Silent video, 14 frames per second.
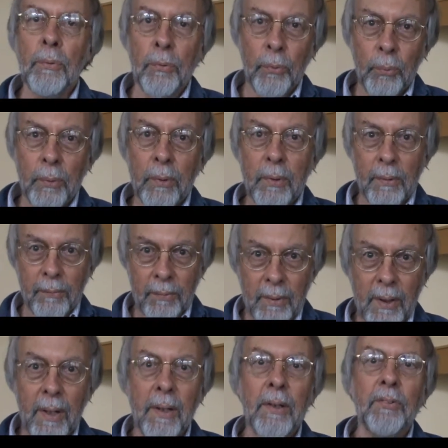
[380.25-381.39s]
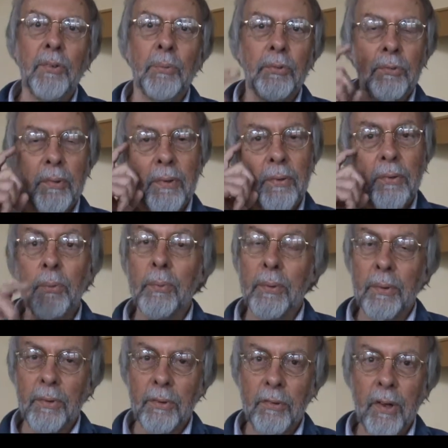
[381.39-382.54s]
the work of the college, it will strengthen the
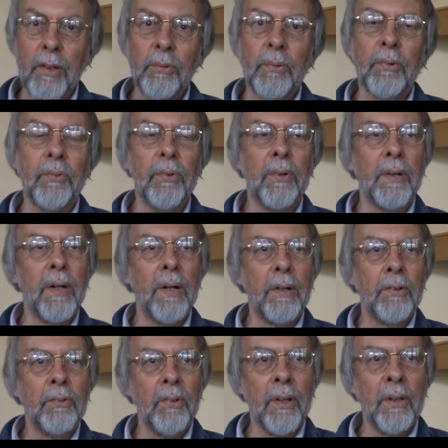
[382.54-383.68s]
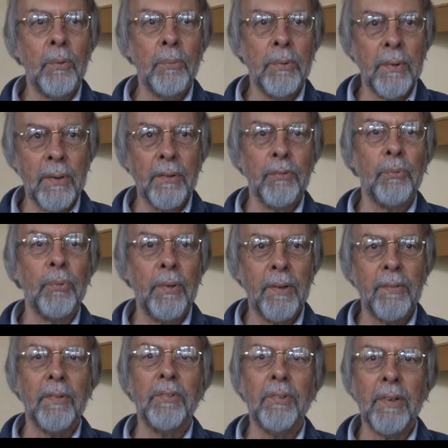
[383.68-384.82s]
work of the graduates of the college, and it will give World
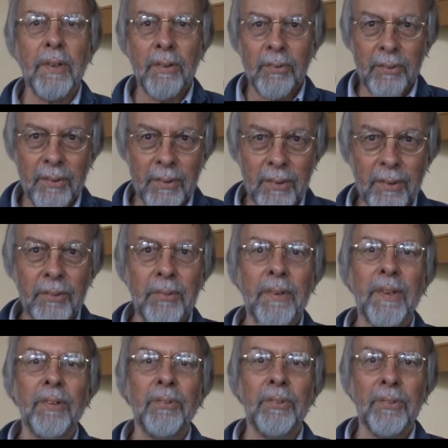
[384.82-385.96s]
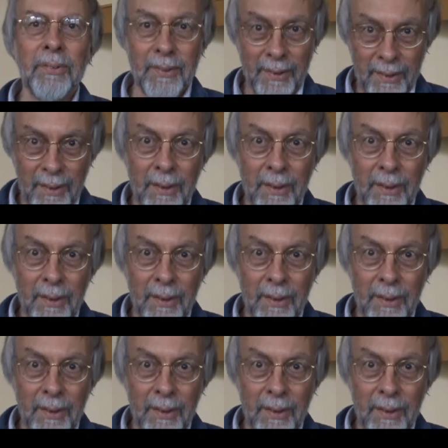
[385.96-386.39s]
of Education a credentialed,